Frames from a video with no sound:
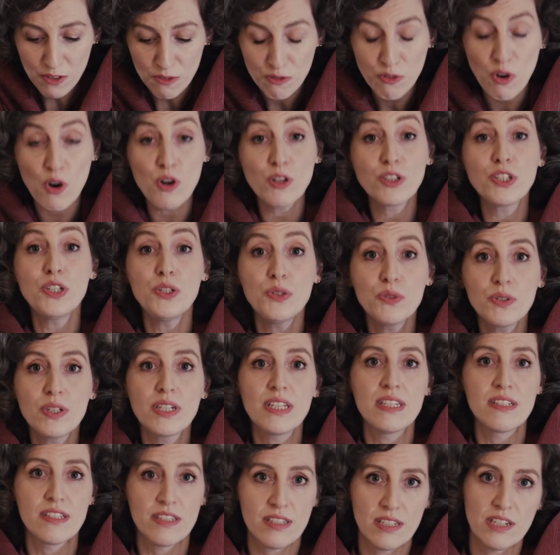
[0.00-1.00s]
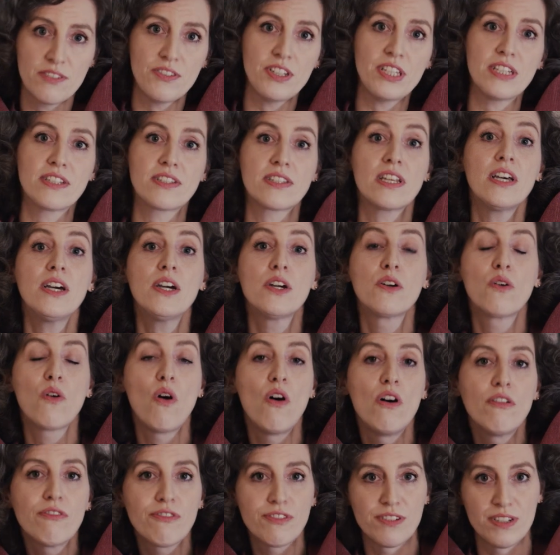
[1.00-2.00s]
for Jungian Studies
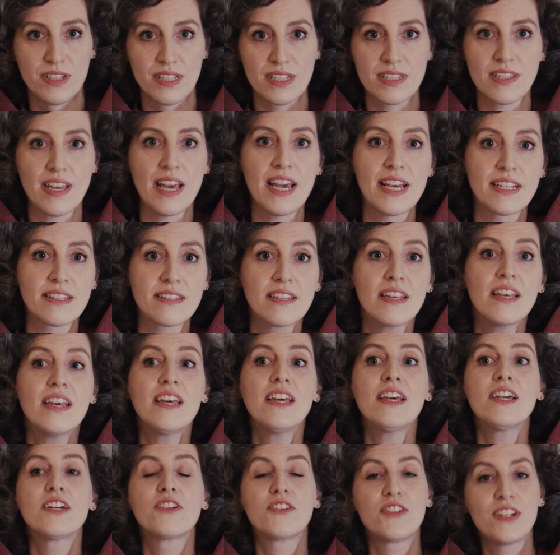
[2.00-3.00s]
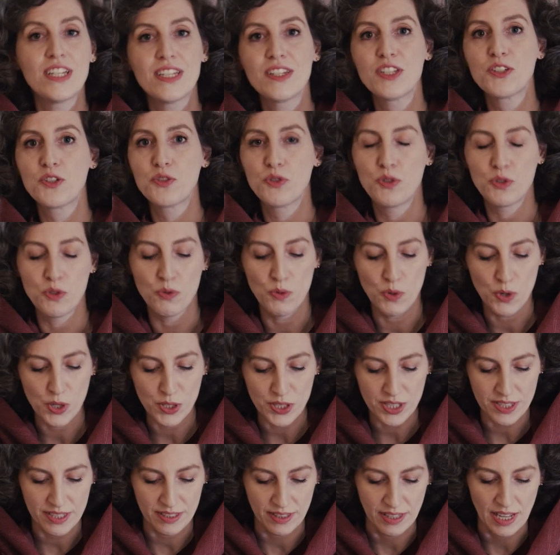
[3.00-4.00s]
conference at Greenwich
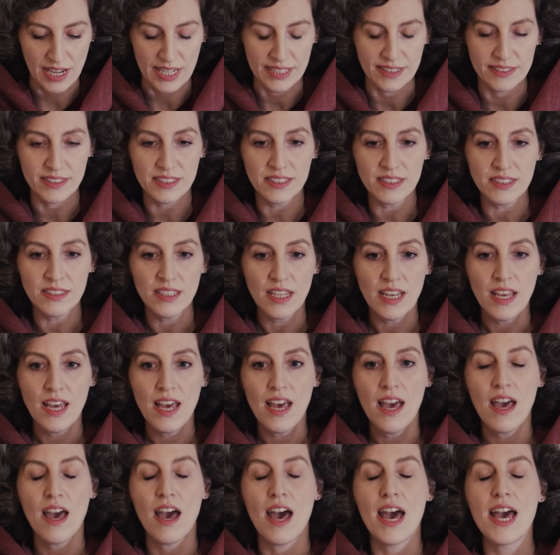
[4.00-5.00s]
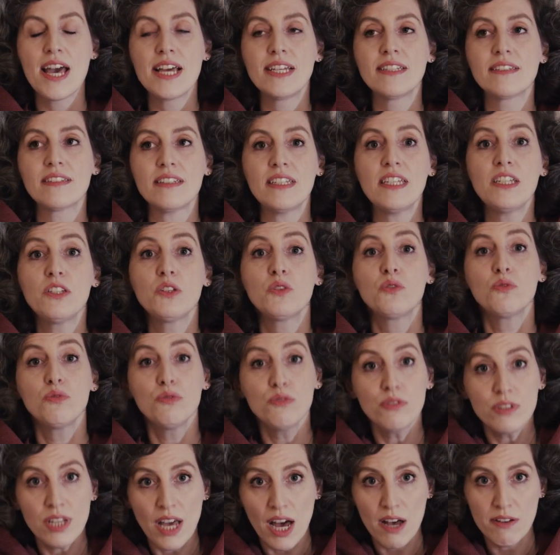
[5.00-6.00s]
University, London. And in
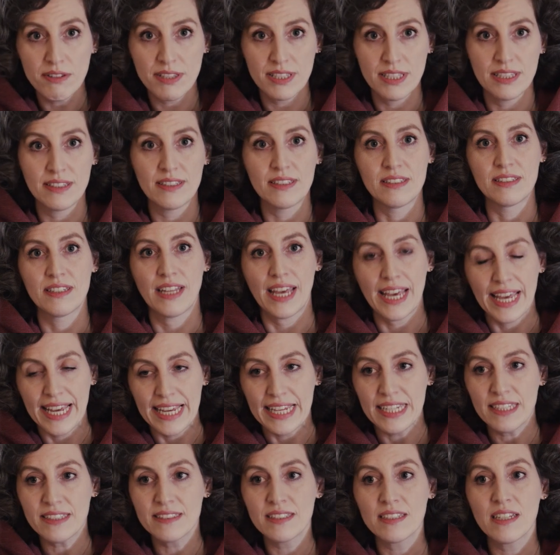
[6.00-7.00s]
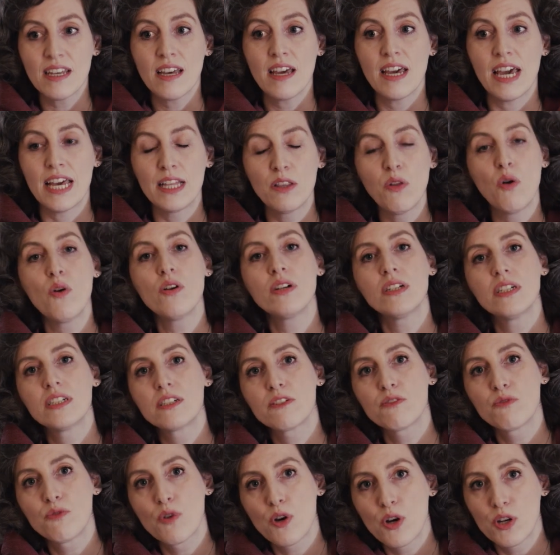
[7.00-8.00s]
2008, a
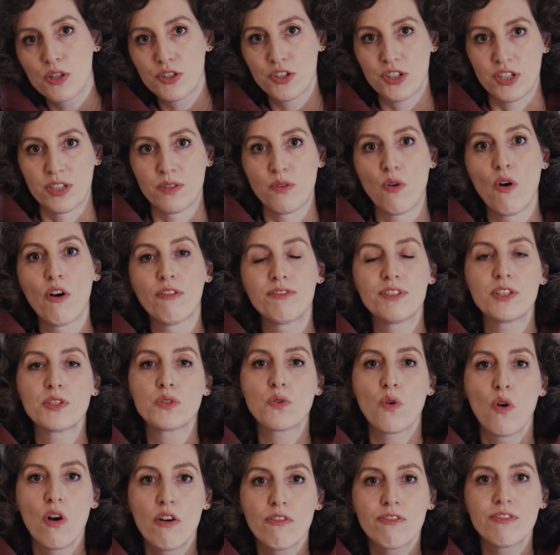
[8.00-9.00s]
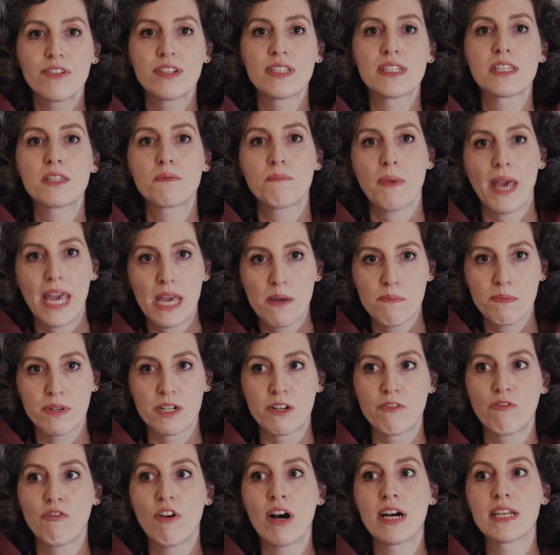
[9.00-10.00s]
longer version of this conference
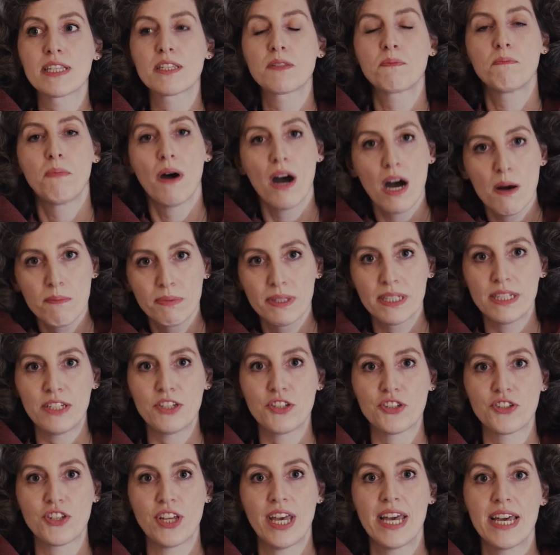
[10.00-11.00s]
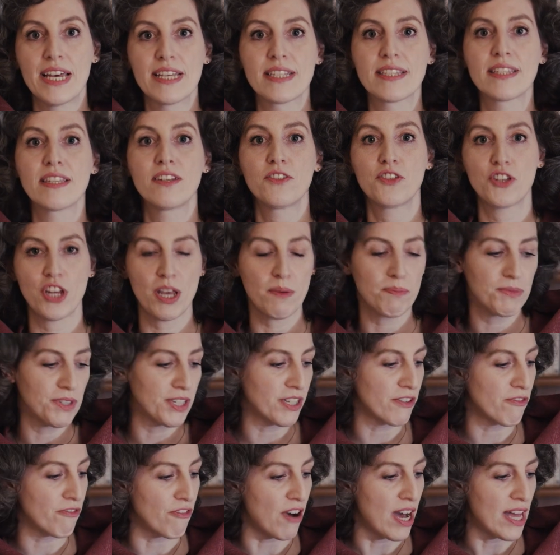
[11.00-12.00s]
paper was published as
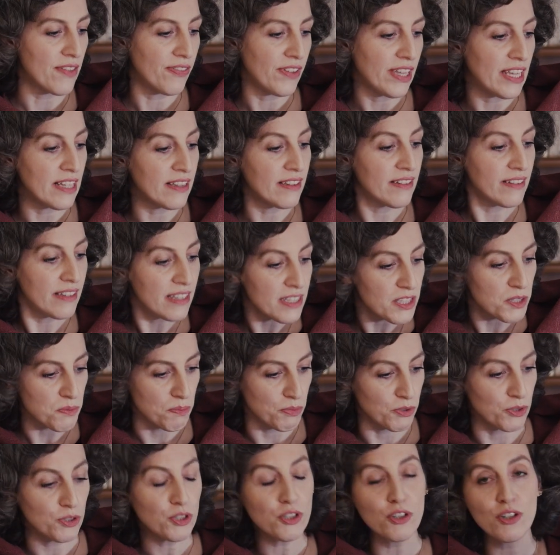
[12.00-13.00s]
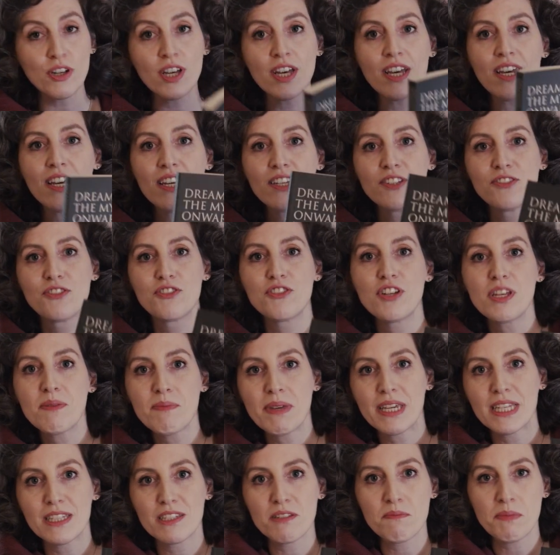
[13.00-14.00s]
chapter 1 in this book,
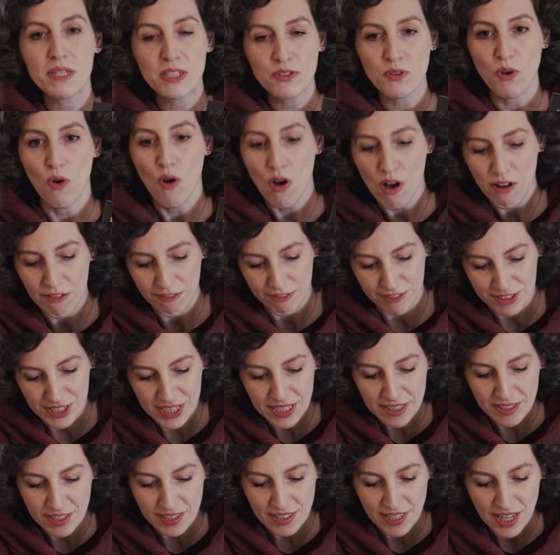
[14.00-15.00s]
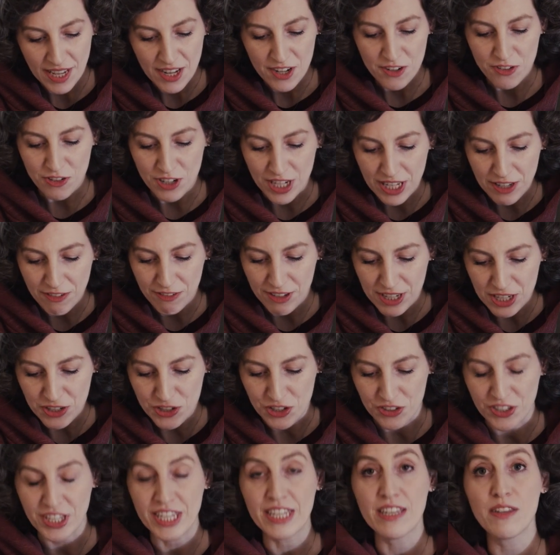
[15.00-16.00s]
Dreaming the Myth Onwards,
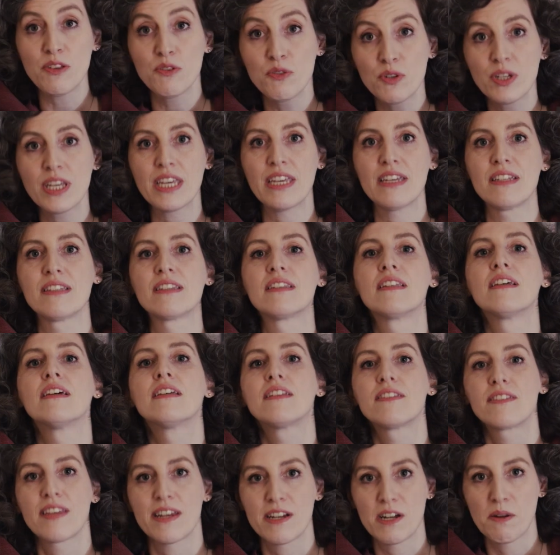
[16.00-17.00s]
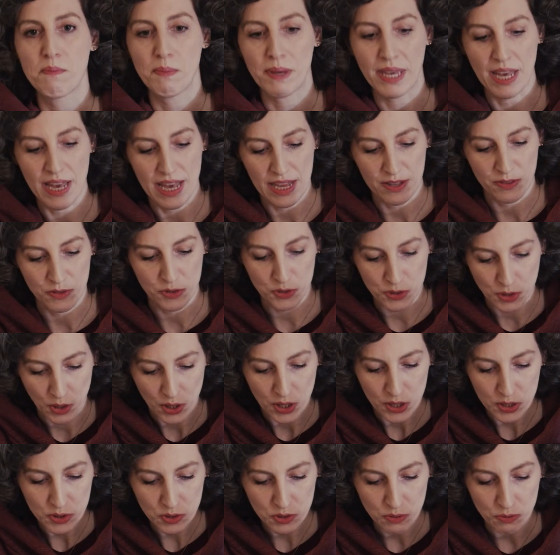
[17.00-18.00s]
Revisioning Jungian Therapy and
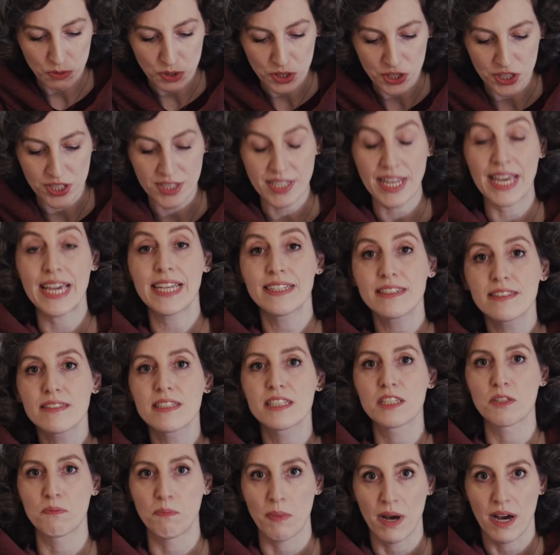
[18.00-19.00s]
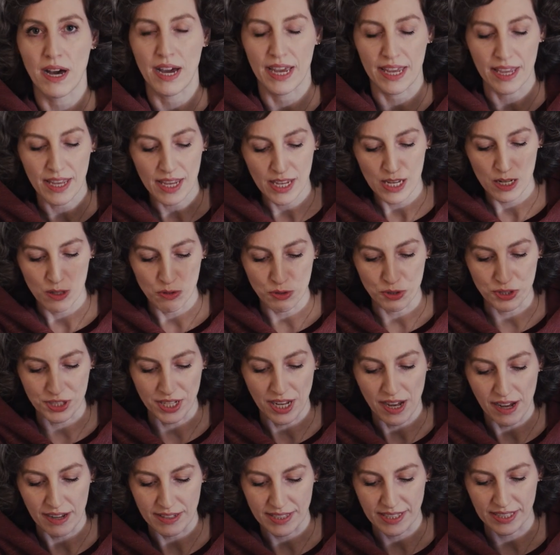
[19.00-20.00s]
Thought, which is edited by
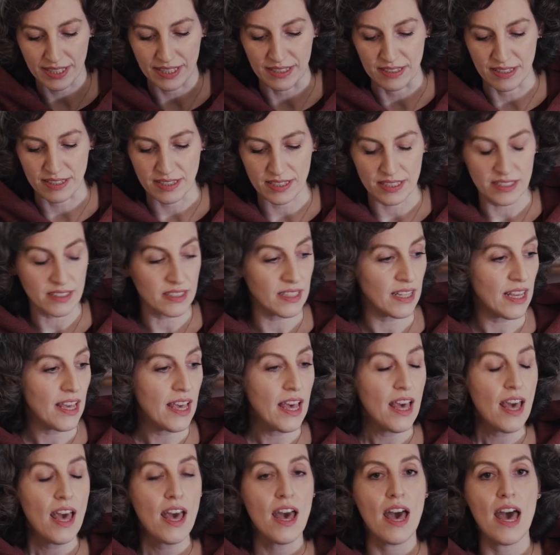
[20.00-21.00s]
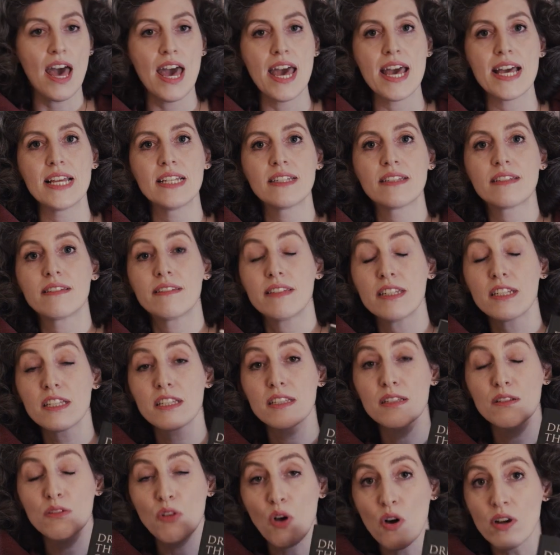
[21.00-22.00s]
Lucy Hoskinson. And
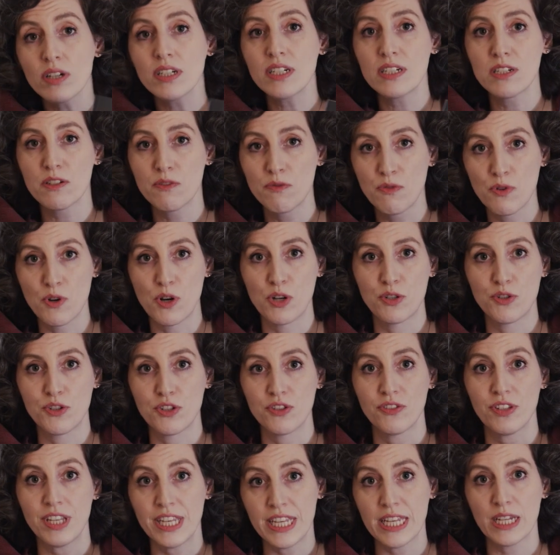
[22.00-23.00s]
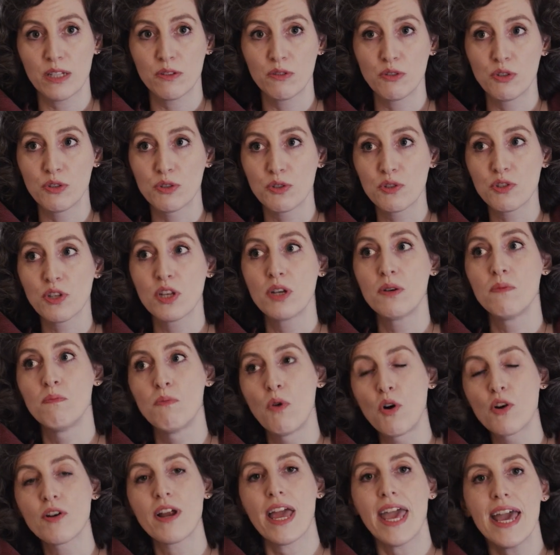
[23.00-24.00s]
this longer version includes
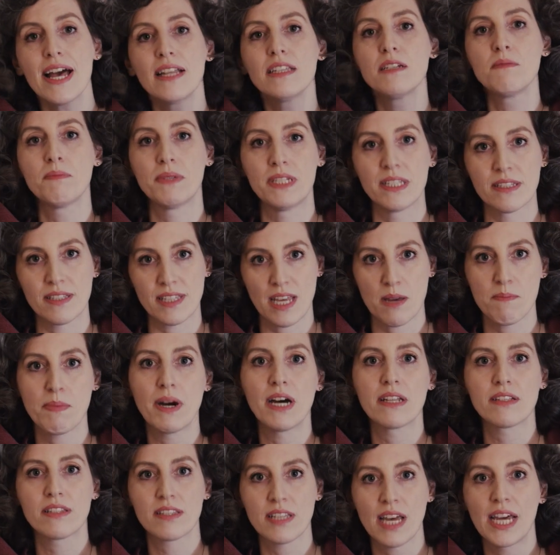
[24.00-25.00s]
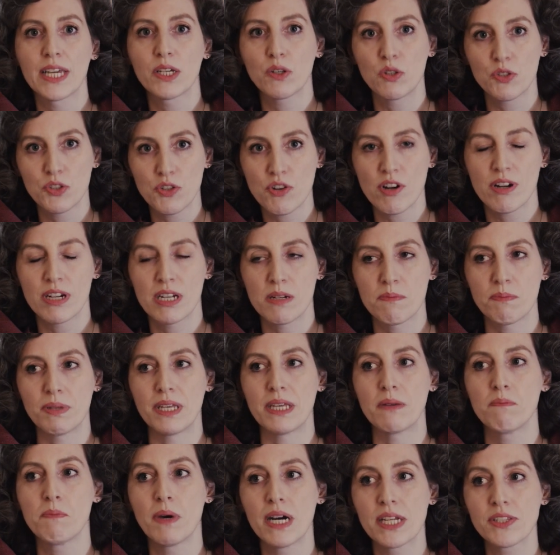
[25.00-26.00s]
more elements about
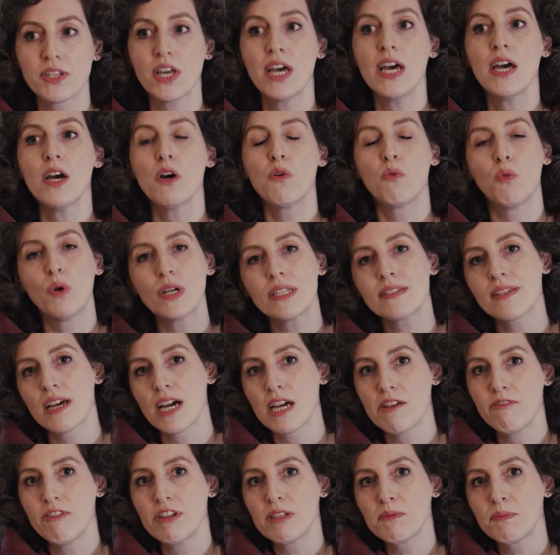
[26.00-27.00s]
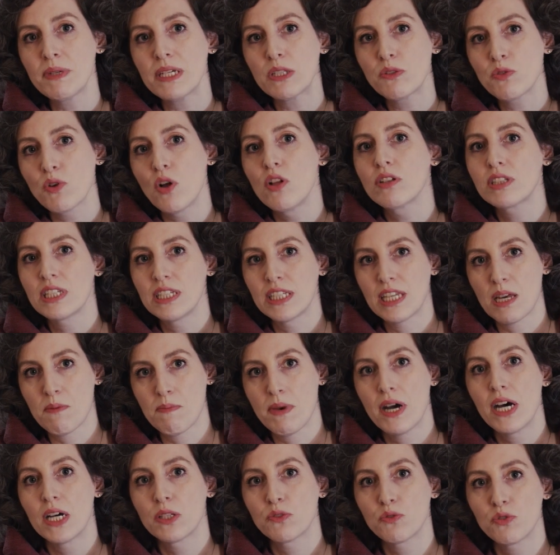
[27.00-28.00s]
psychotherapy. But what I will be talking
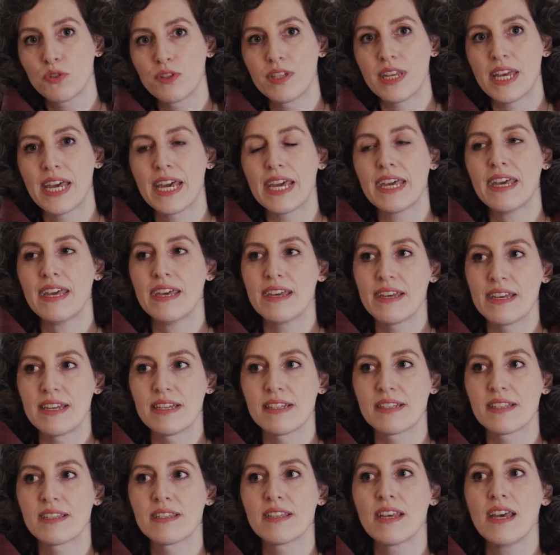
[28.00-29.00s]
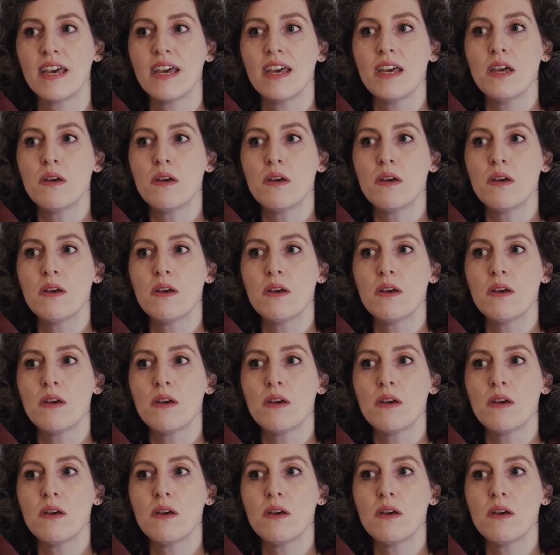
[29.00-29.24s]
about today is